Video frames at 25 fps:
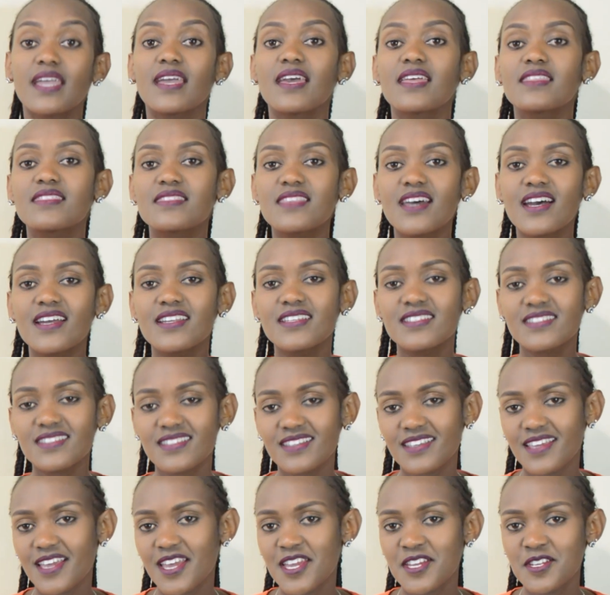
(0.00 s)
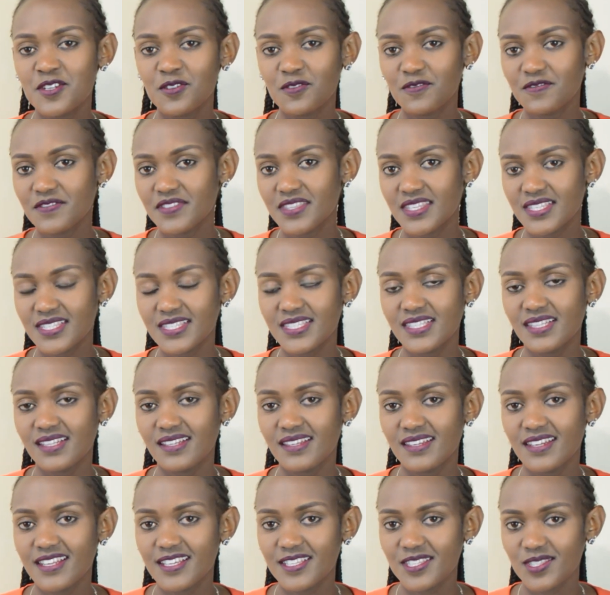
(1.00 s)
and that is the end of this
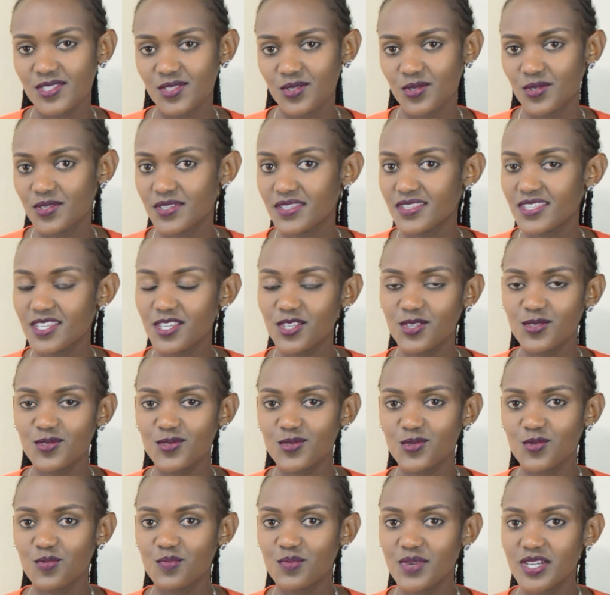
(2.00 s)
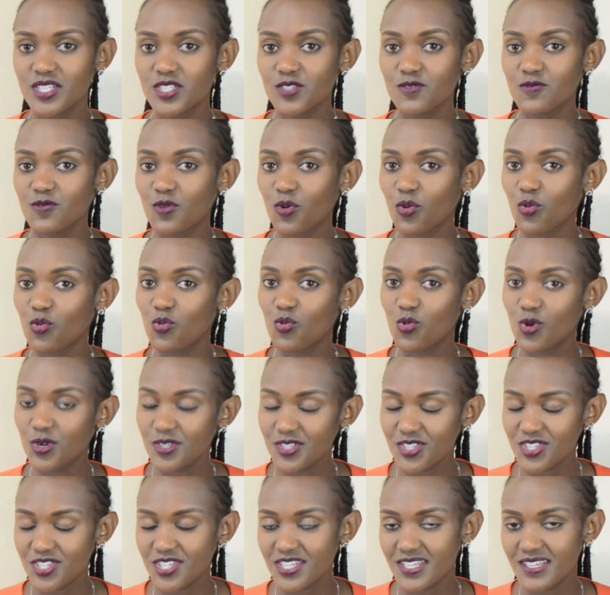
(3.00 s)
lesson. Thank you so much for
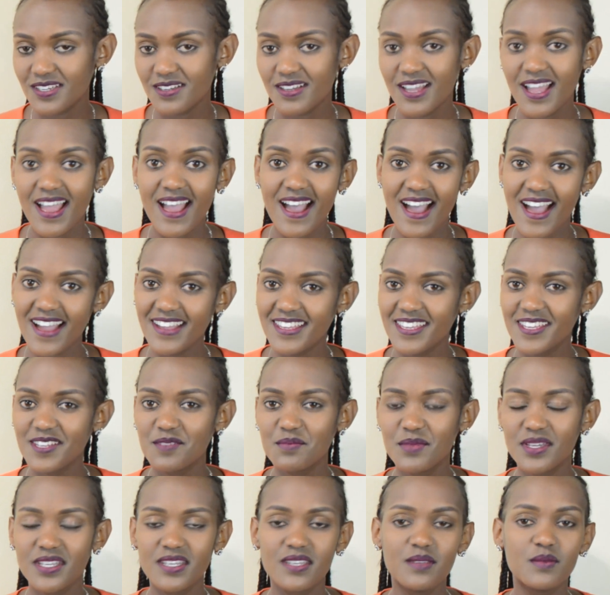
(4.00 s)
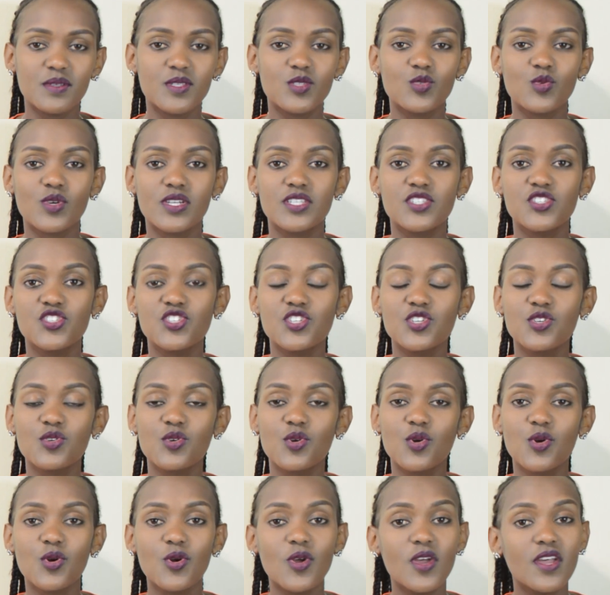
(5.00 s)
watching. Again, my name is
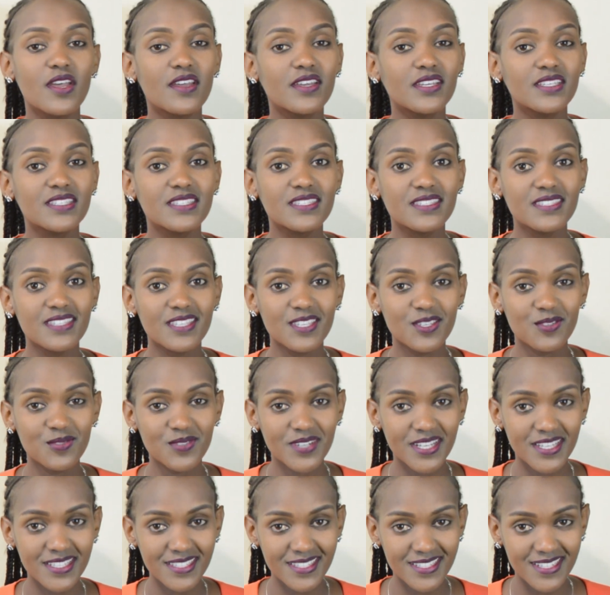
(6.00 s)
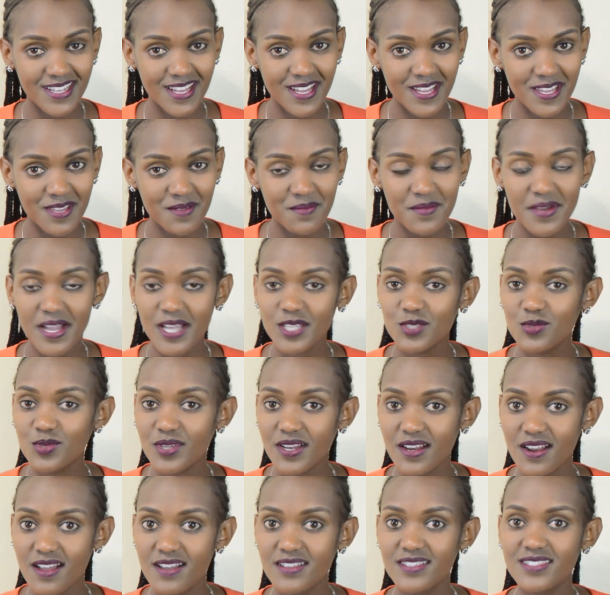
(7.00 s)
Wanjiru. See you next time as
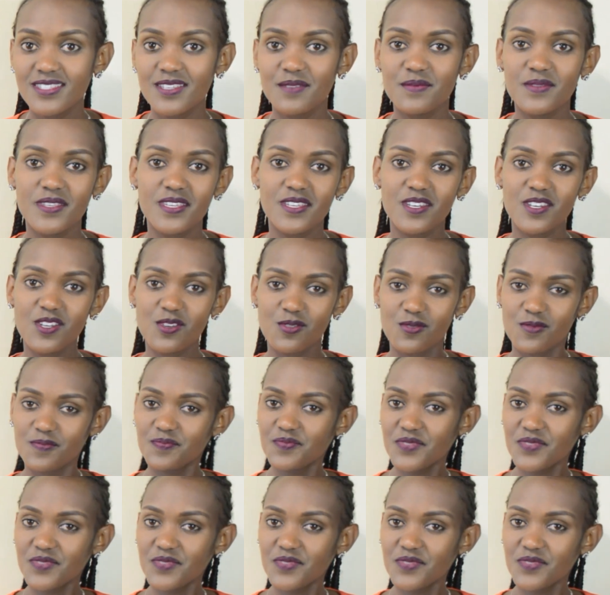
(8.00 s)
we learn something new.